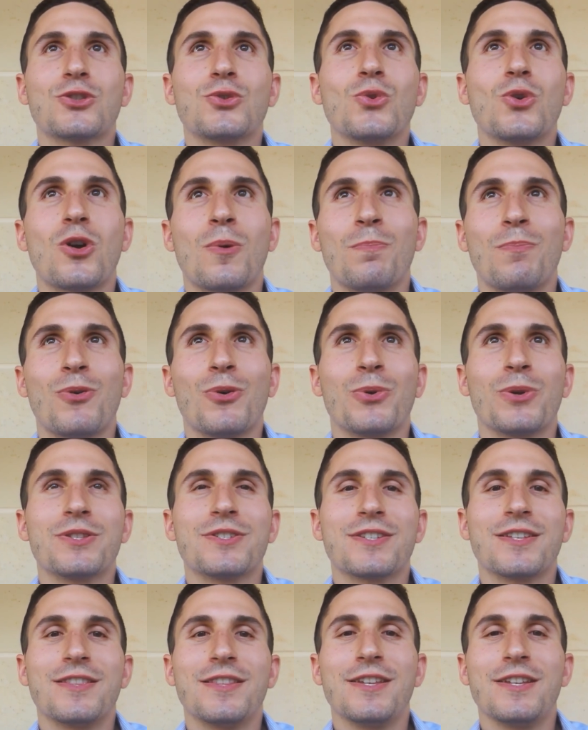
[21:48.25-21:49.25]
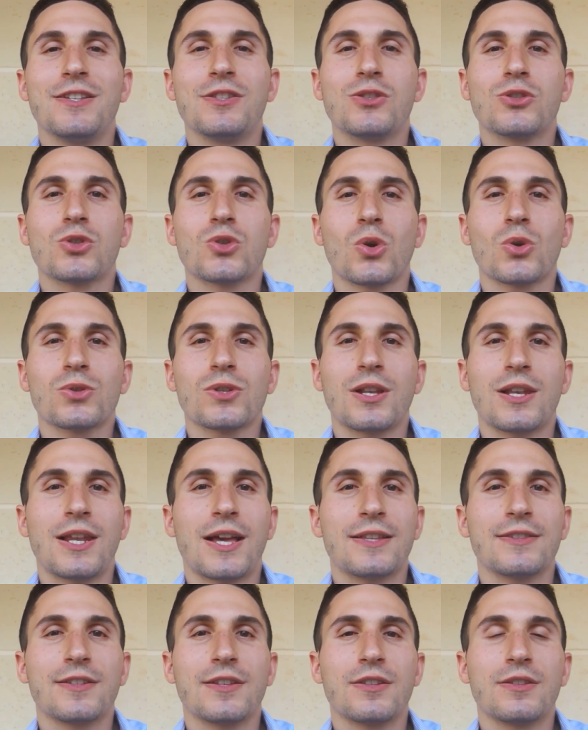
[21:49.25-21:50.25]
two components in the total
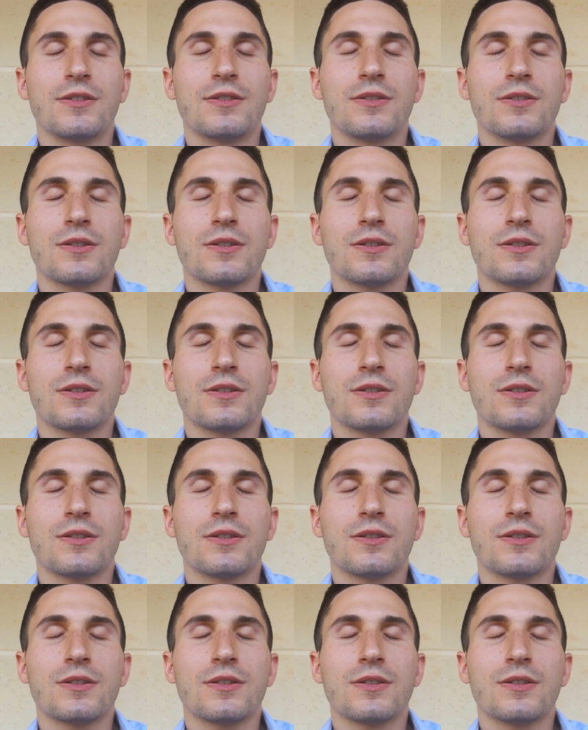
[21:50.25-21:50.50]
landed